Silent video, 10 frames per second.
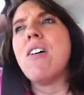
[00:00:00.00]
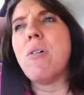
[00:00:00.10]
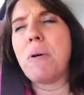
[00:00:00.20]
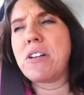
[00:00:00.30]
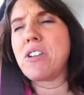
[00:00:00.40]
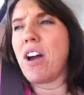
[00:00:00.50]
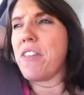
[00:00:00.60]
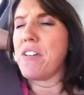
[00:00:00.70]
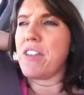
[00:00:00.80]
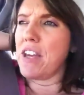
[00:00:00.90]
whole bunch of
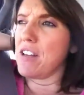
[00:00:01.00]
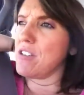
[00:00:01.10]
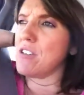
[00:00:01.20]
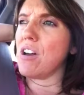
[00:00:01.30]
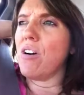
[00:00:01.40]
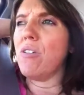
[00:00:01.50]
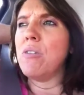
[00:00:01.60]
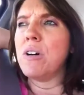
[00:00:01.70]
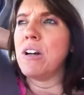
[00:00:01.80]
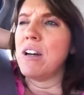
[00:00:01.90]
other things. So
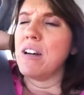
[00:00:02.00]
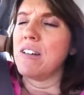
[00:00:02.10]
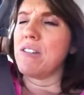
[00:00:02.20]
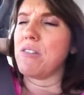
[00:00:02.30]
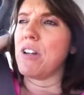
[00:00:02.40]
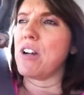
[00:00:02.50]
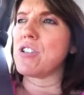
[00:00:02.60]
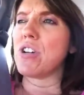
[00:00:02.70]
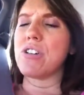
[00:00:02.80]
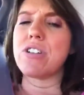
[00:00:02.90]
they're really
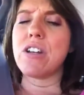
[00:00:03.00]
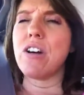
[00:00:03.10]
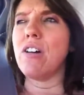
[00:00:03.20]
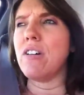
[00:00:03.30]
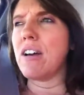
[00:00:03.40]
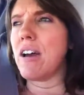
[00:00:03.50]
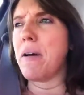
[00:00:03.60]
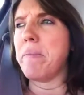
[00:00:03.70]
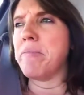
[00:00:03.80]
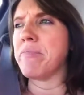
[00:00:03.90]
not sure still.
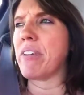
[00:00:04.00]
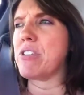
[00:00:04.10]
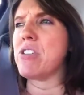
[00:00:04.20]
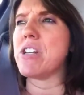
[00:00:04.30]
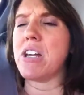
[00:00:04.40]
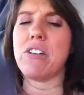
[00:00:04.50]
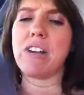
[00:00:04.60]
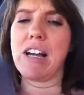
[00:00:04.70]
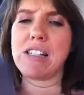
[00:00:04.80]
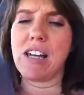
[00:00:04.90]
I should tell
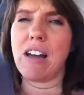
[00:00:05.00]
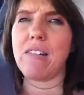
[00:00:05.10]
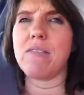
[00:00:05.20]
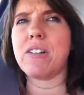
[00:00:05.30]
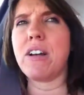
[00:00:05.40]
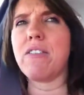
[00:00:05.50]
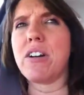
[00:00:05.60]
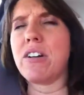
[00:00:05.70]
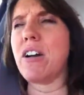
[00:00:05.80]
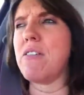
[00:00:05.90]
you guys that
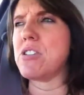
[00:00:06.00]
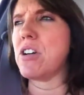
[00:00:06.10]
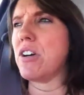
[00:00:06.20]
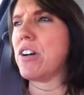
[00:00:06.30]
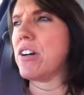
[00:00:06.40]
whenever I was younger,